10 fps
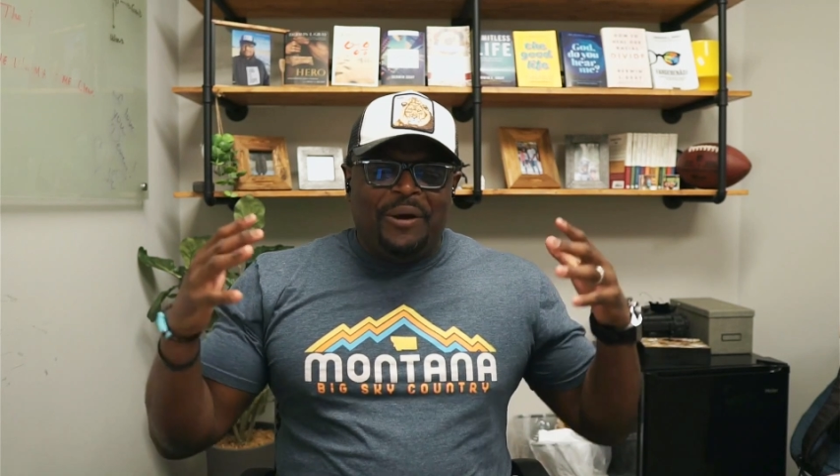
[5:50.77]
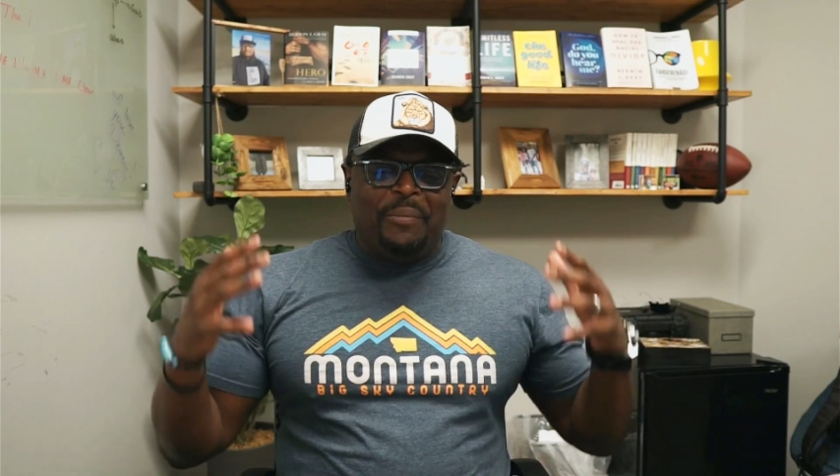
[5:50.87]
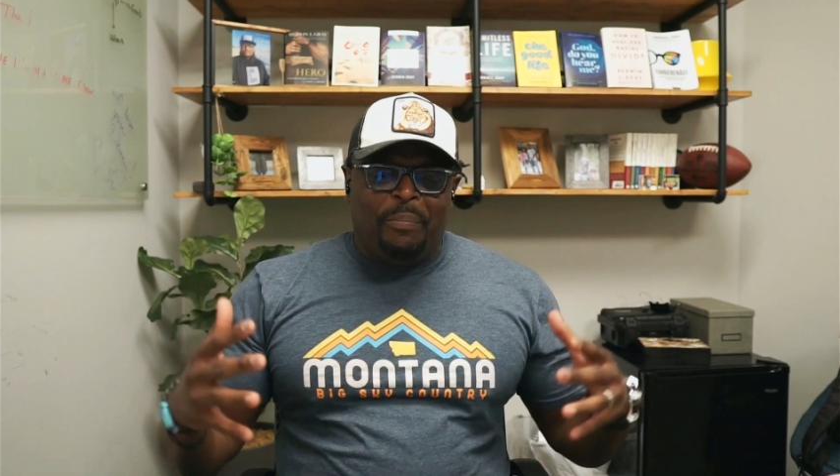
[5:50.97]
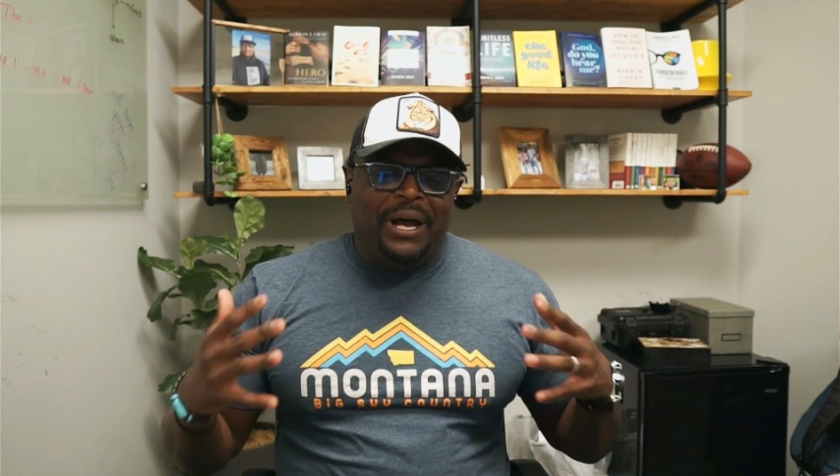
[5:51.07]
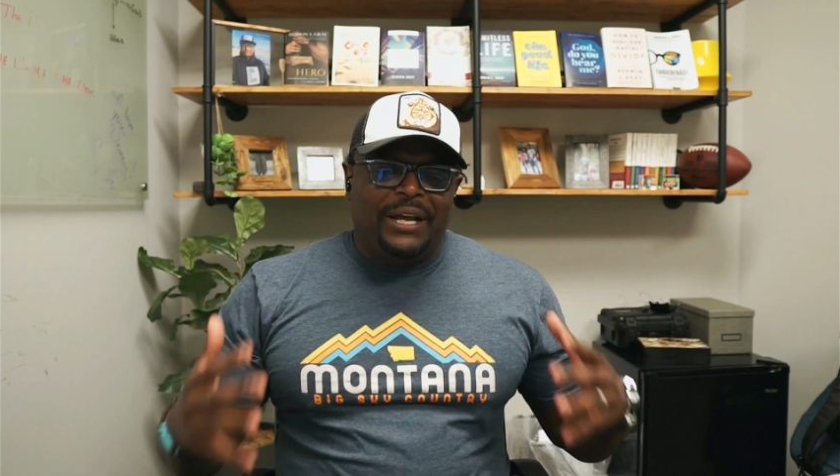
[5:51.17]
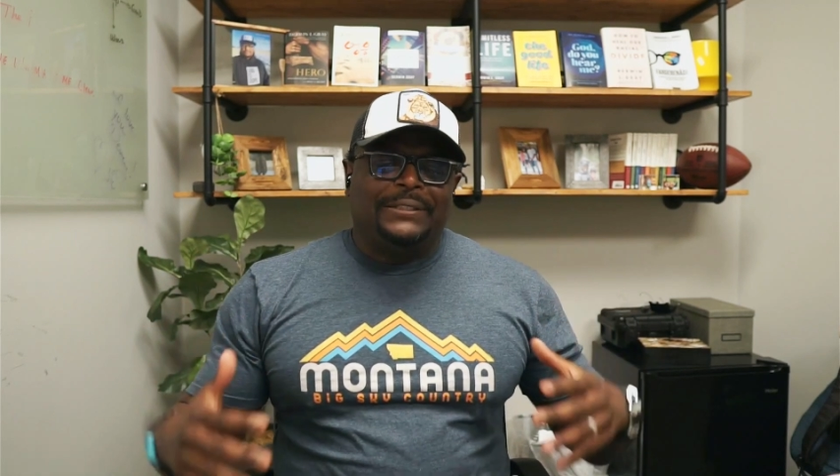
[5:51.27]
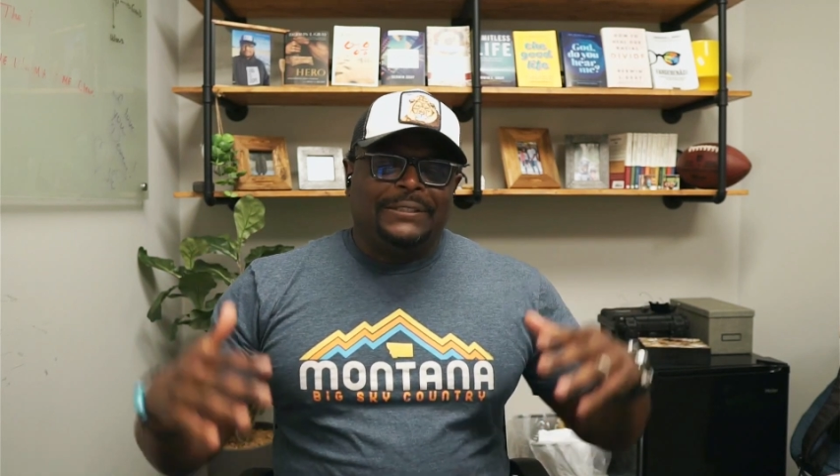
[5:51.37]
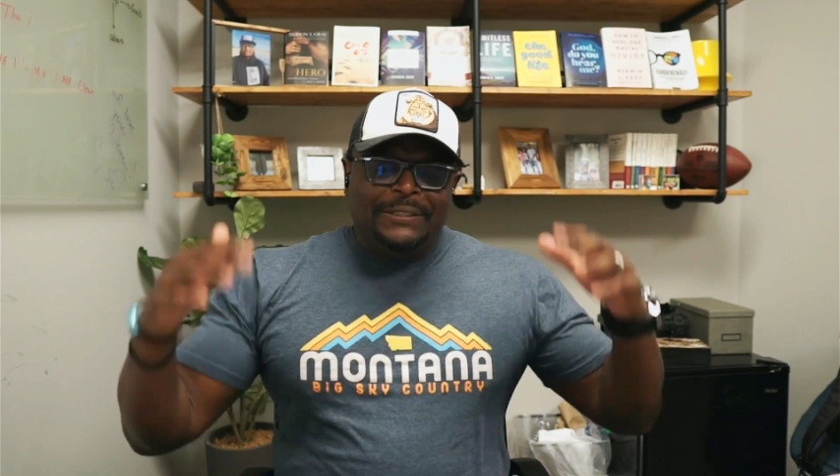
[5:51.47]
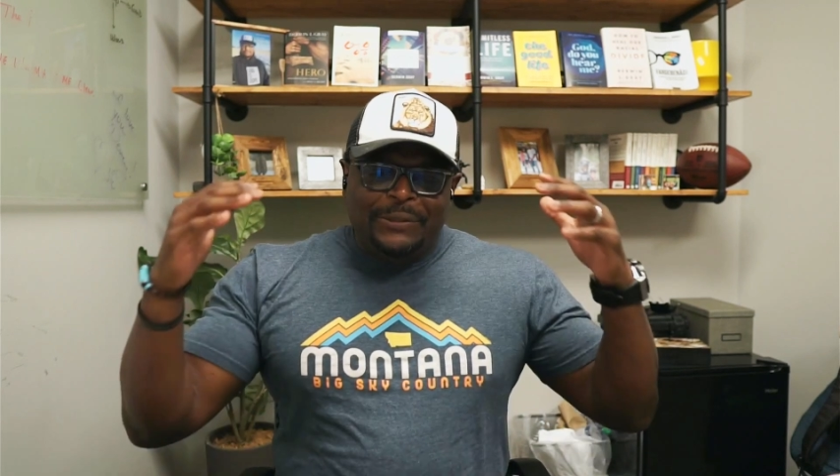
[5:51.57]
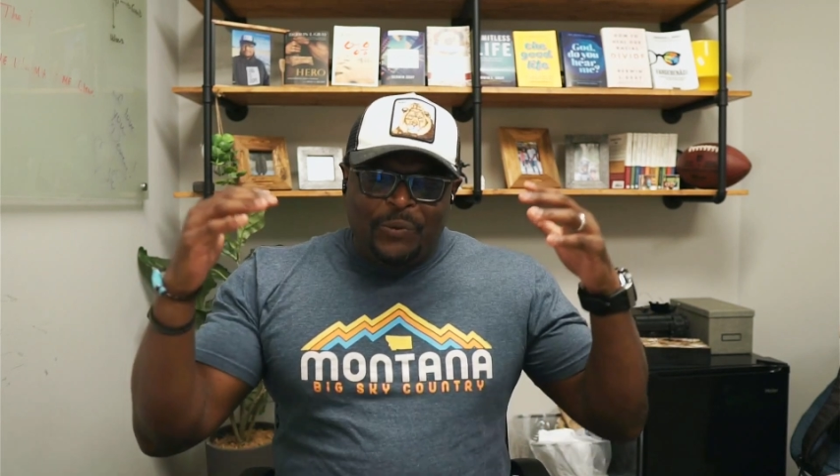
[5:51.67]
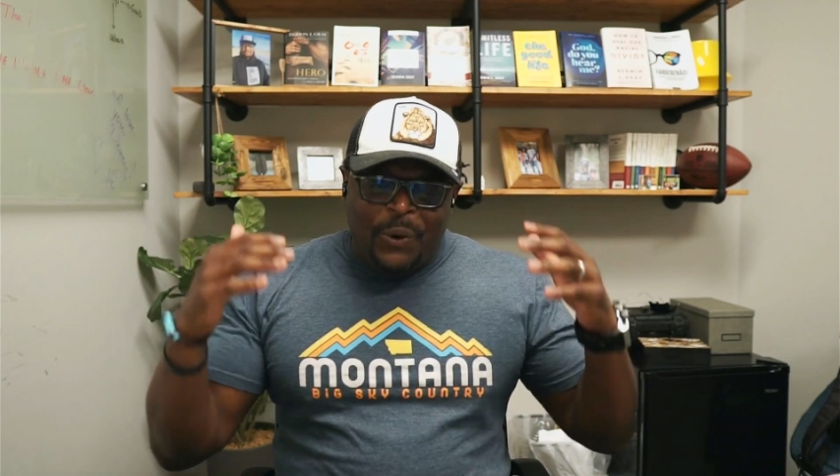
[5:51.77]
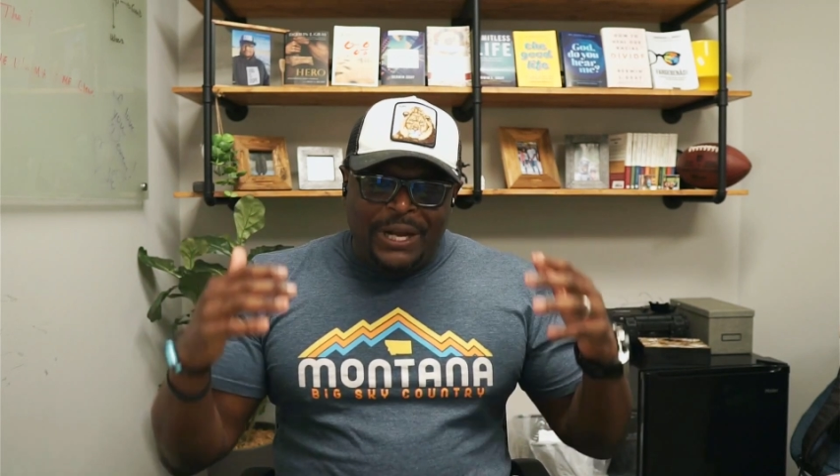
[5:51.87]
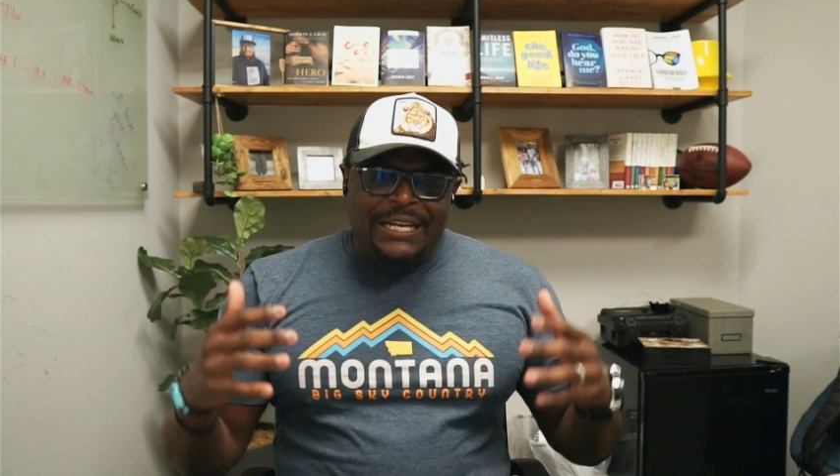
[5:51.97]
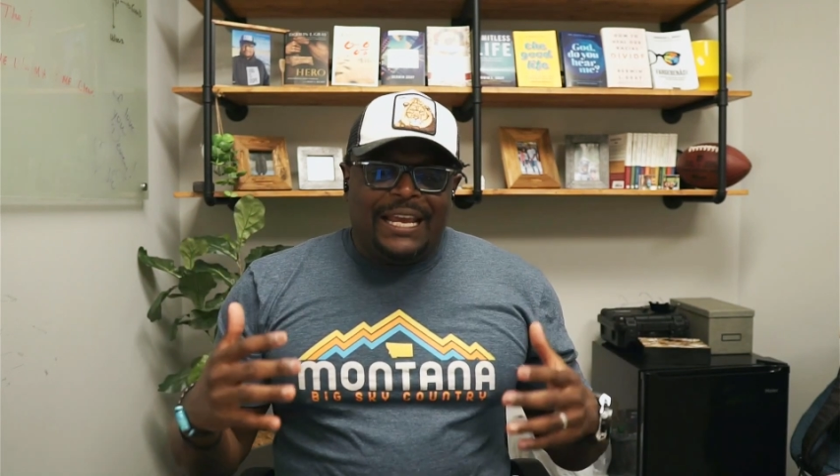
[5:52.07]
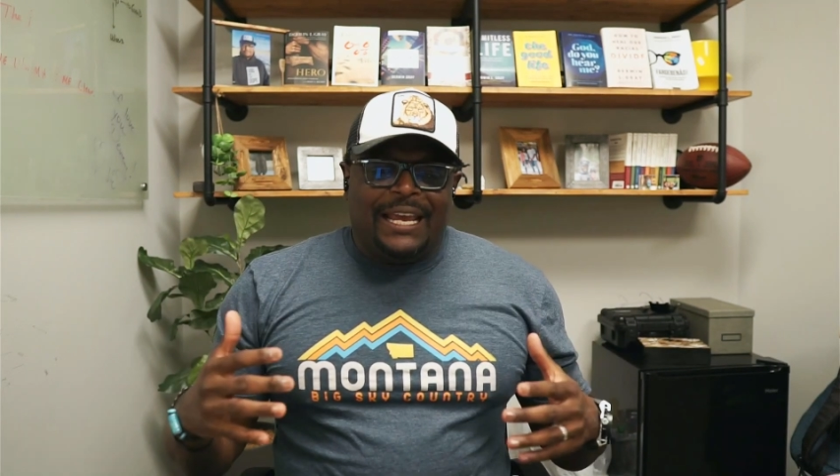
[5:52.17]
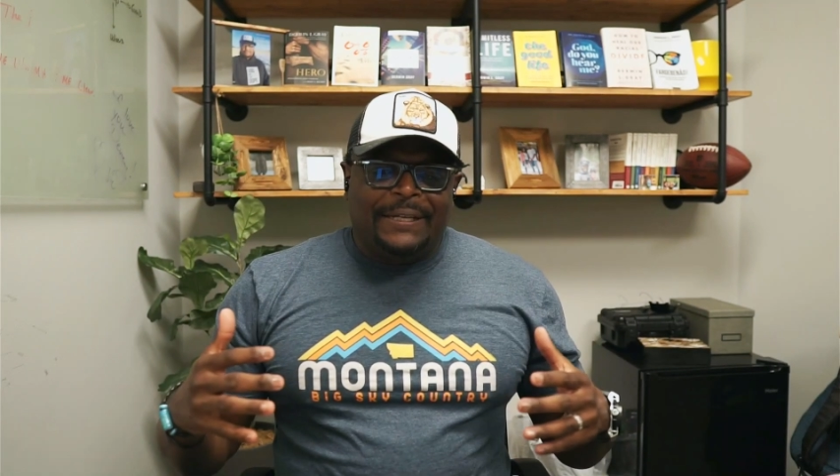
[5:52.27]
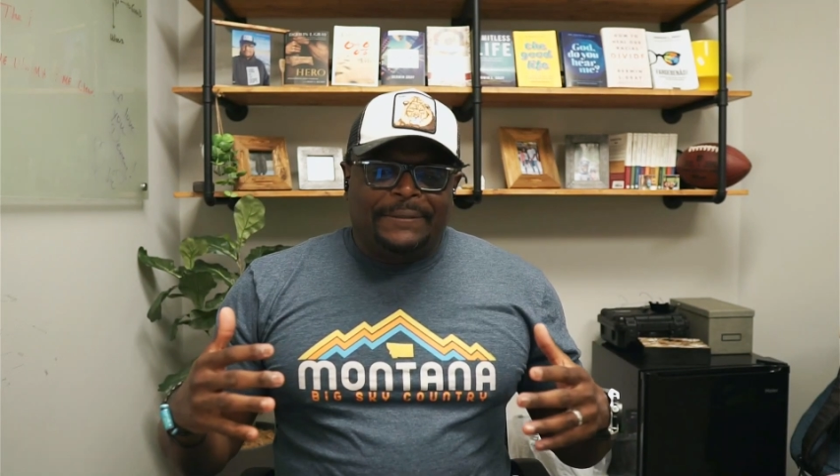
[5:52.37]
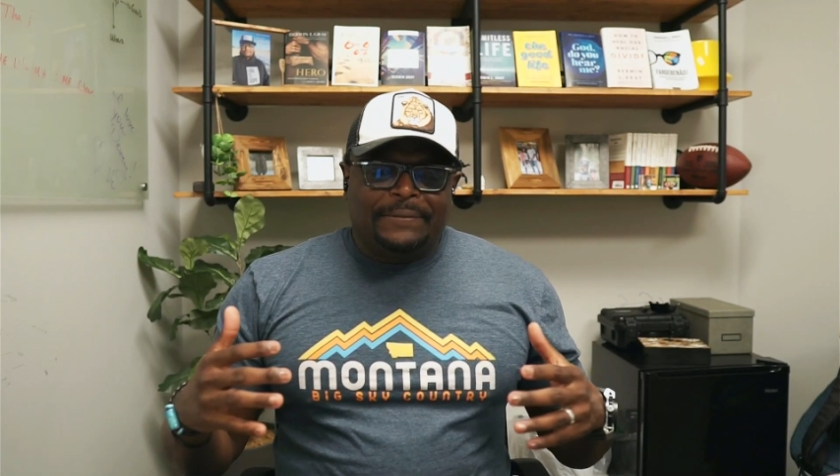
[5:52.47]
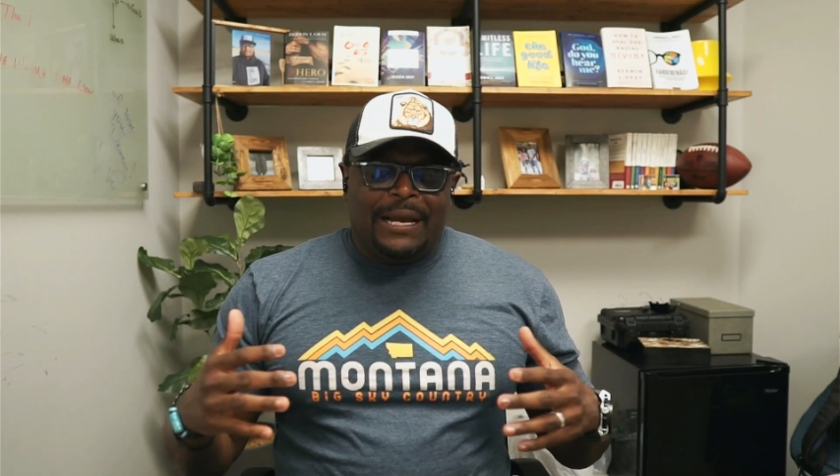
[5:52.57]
But one day